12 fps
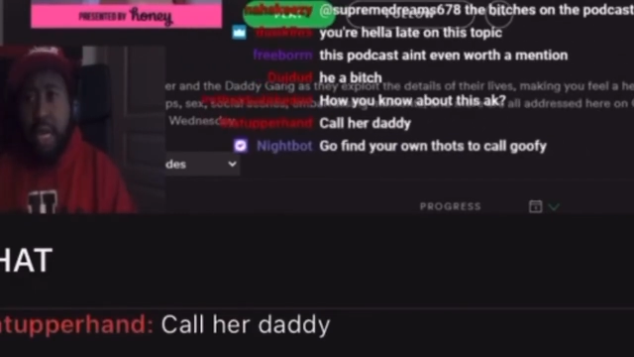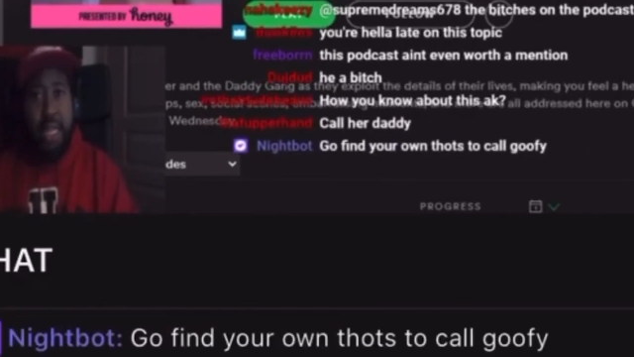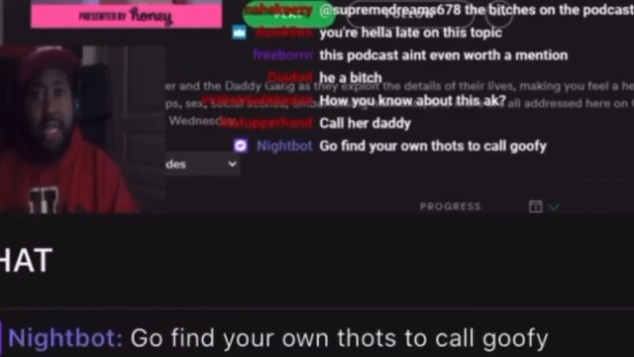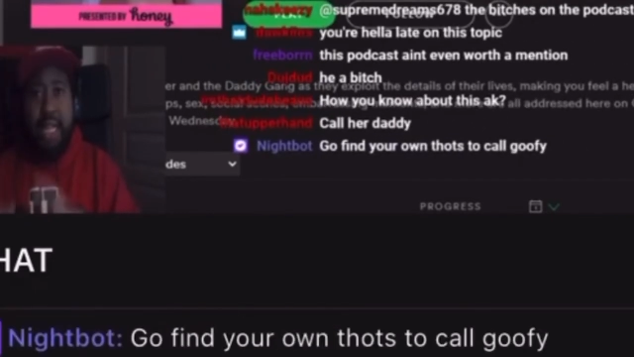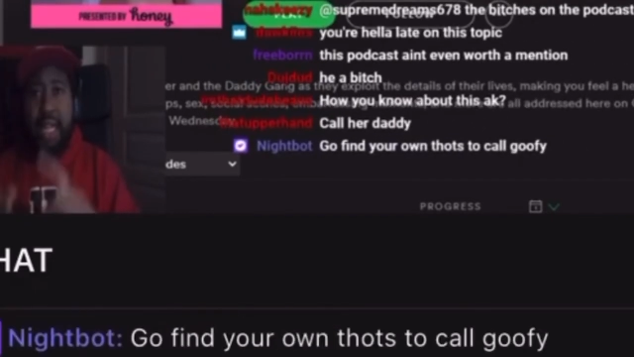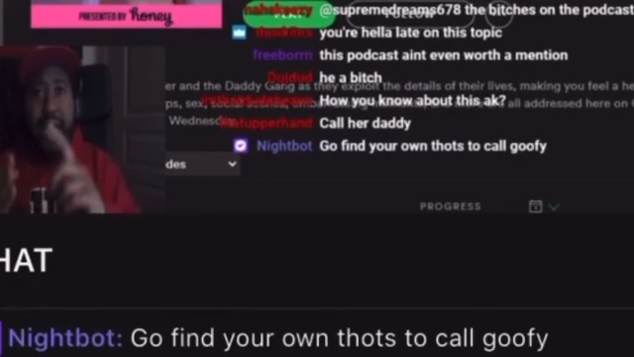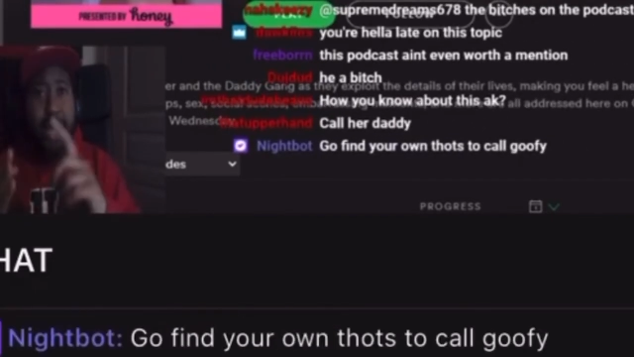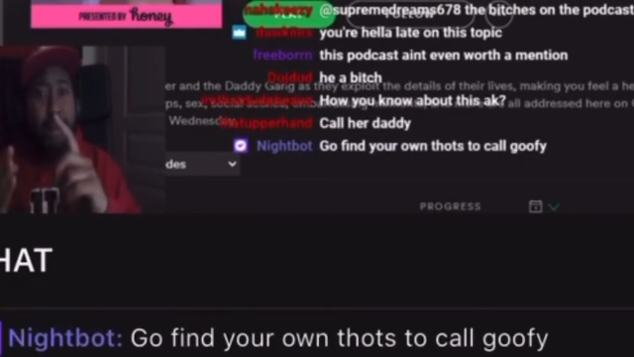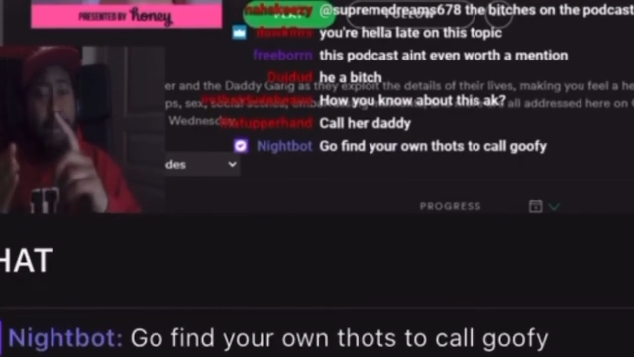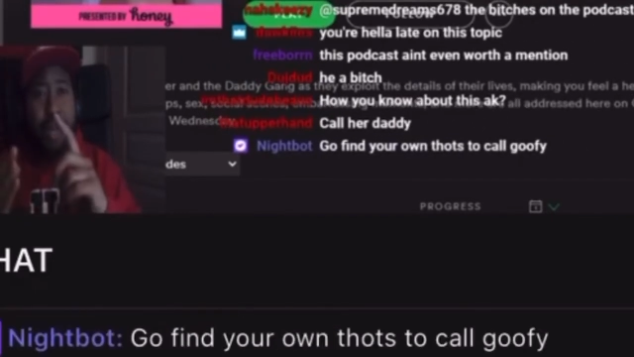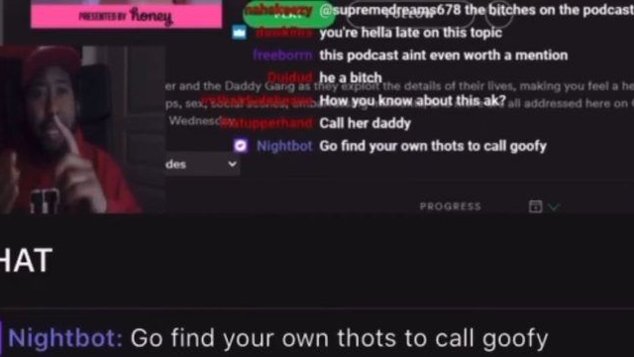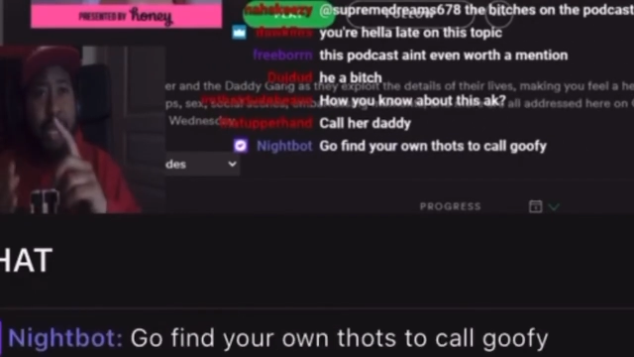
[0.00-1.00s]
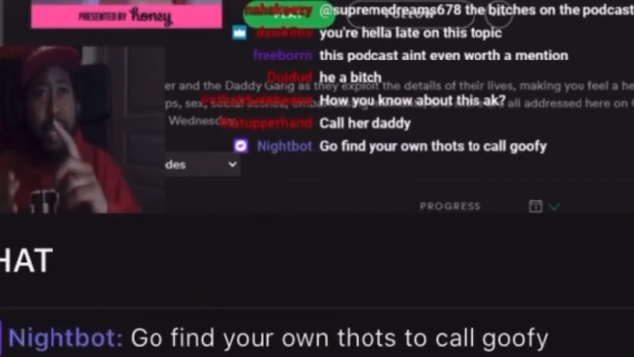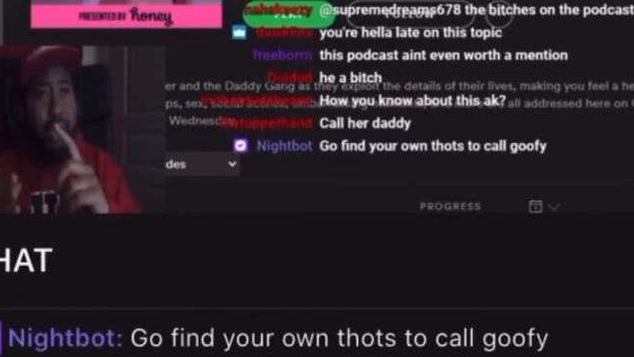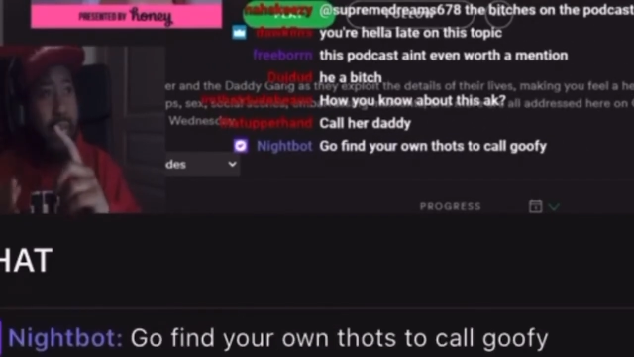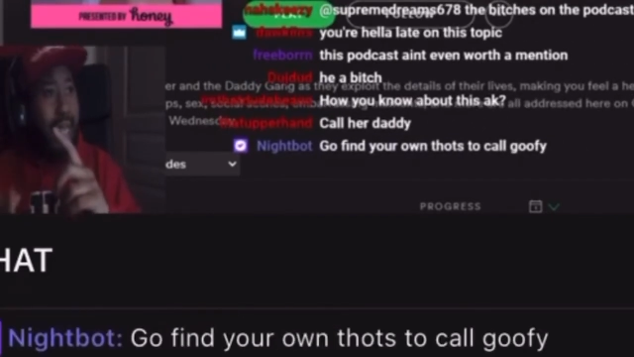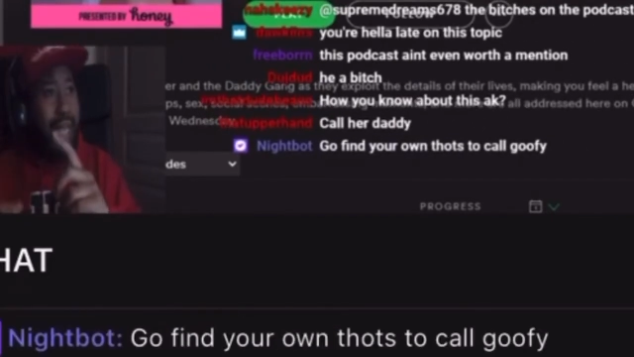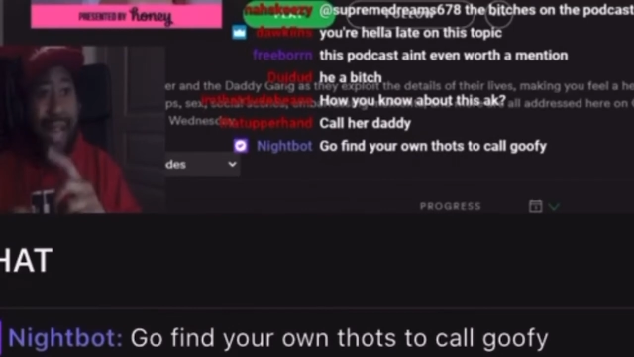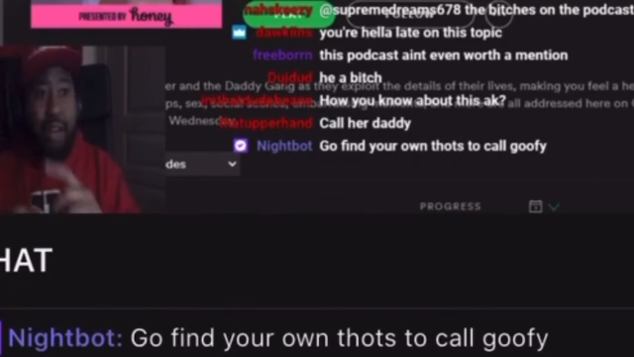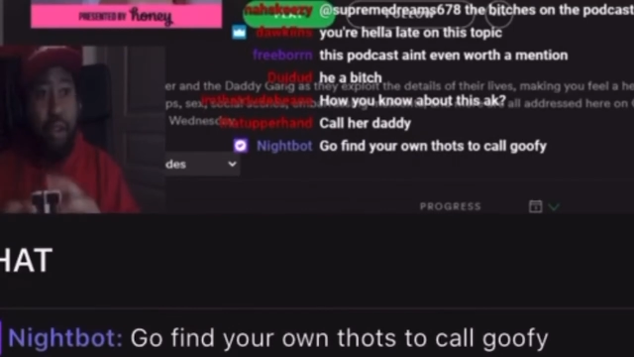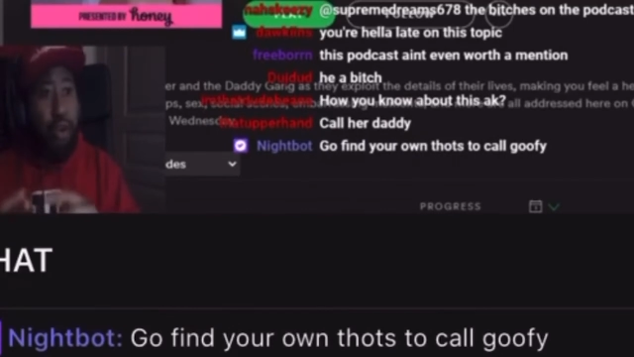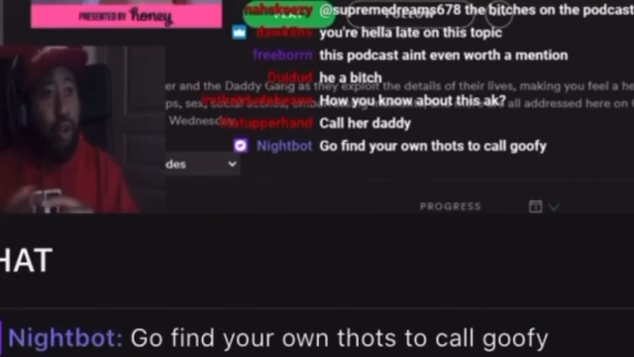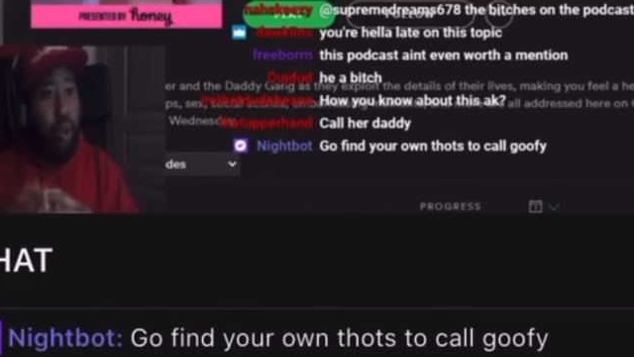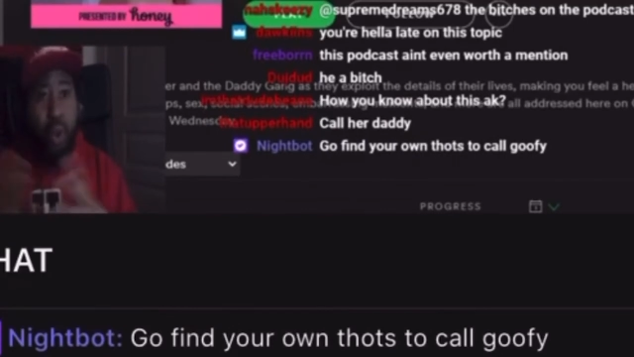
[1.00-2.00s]
they like fucking, I don't
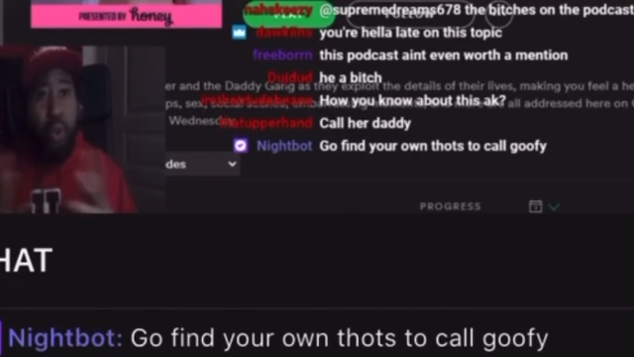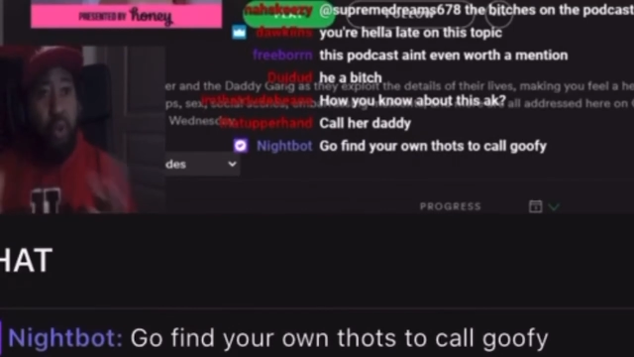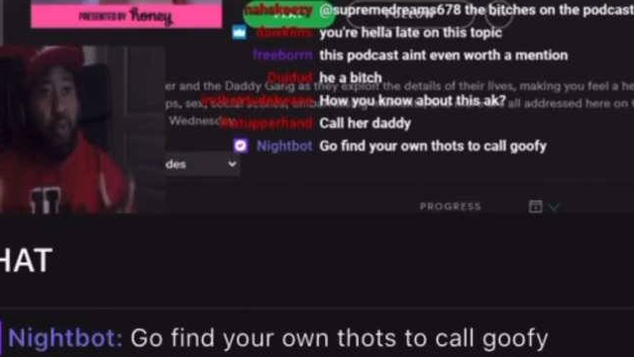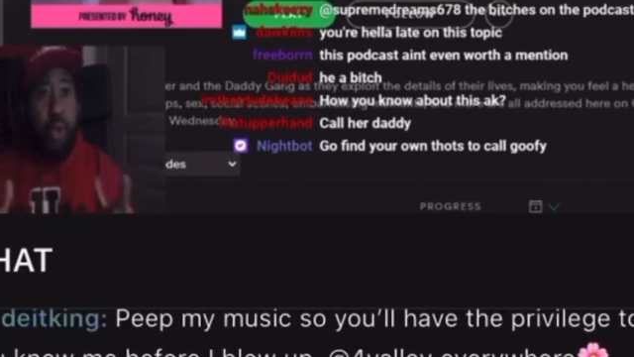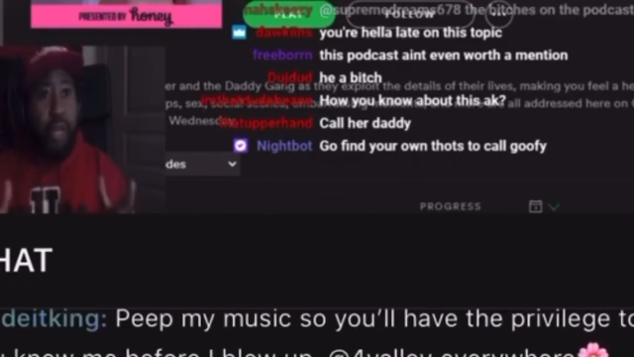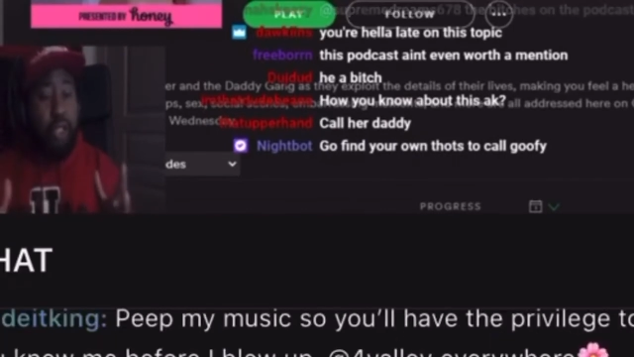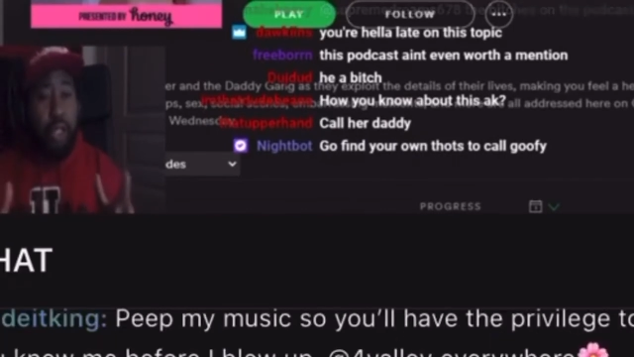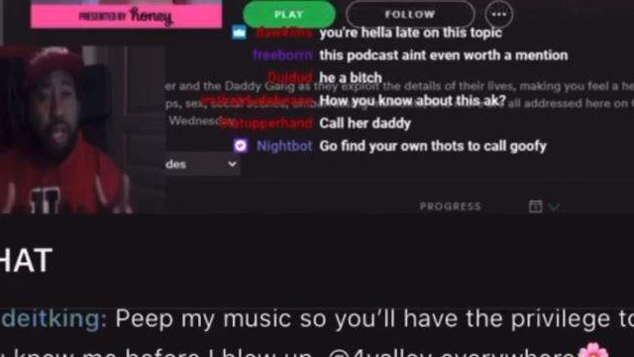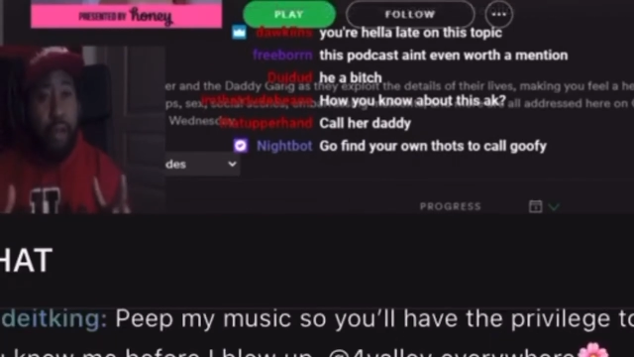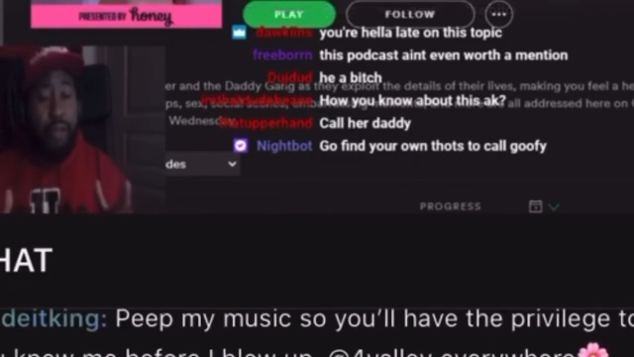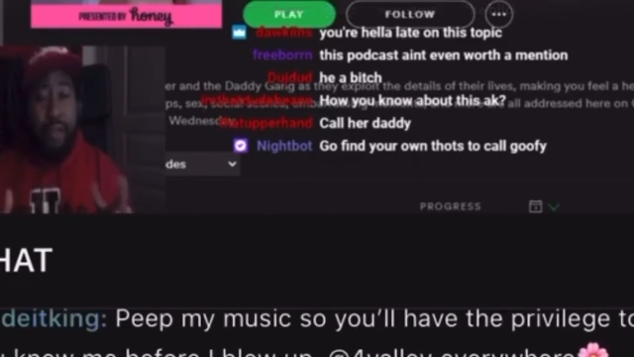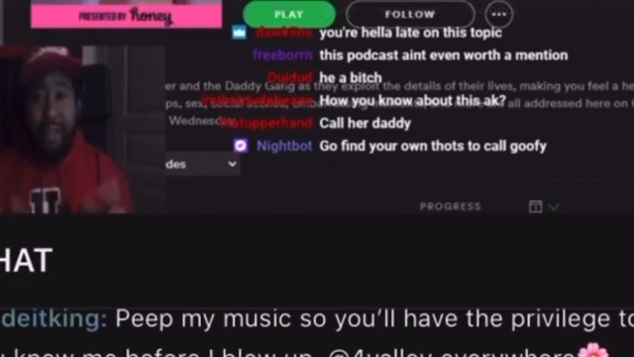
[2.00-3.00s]
know, all the weird stuff